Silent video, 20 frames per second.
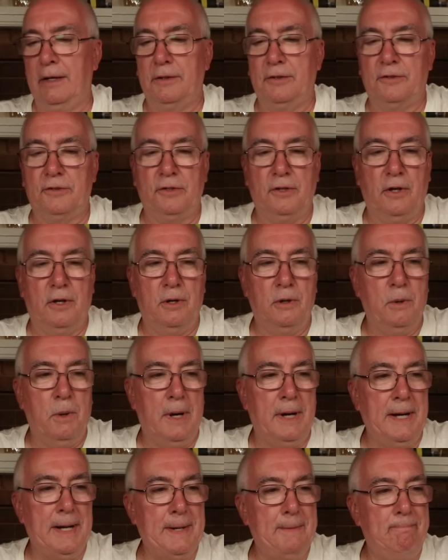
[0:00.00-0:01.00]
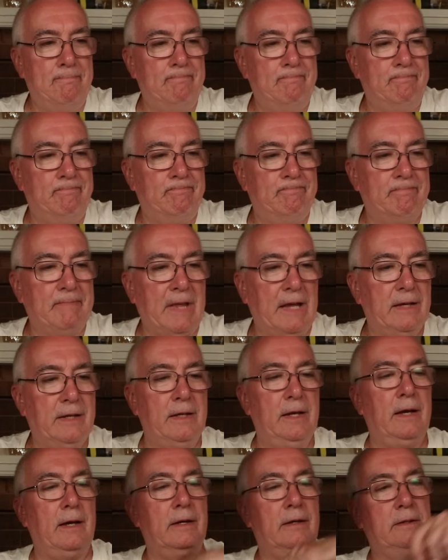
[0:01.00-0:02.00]
So,
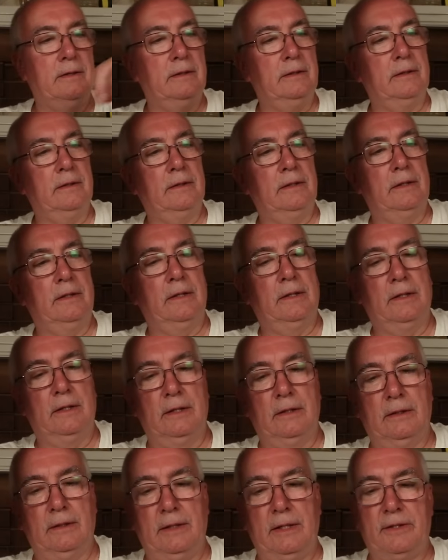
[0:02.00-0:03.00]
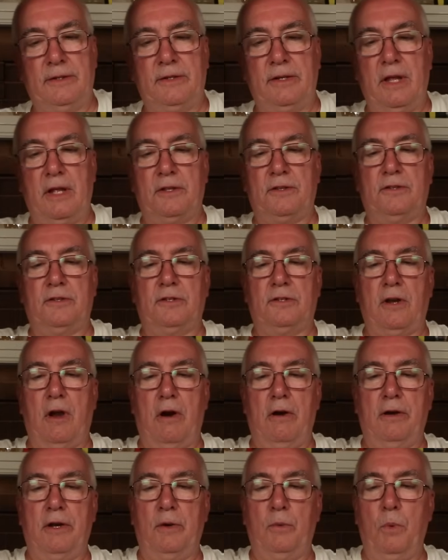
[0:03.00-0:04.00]
yeah, let's get
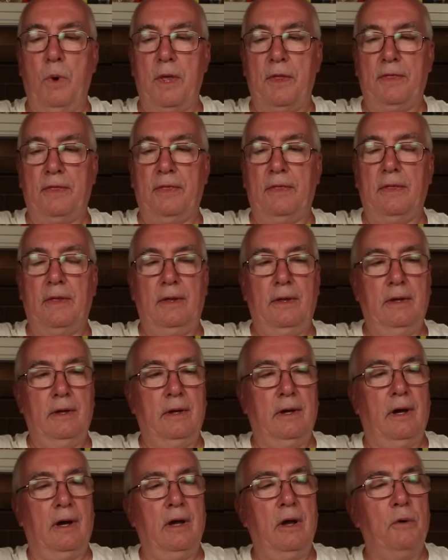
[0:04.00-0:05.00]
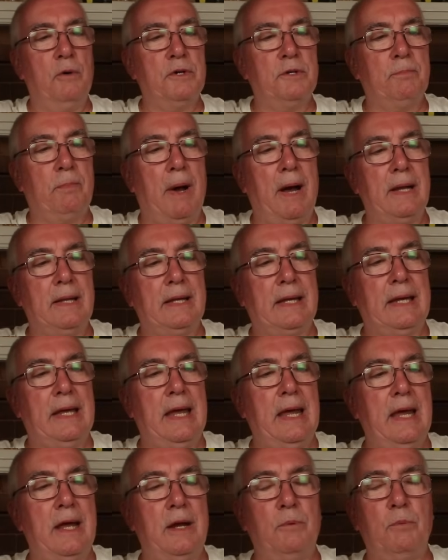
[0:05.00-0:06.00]
started with, I always buy the
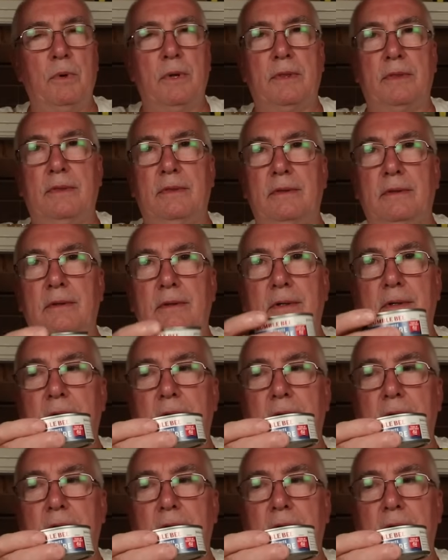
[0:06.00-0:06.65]
can with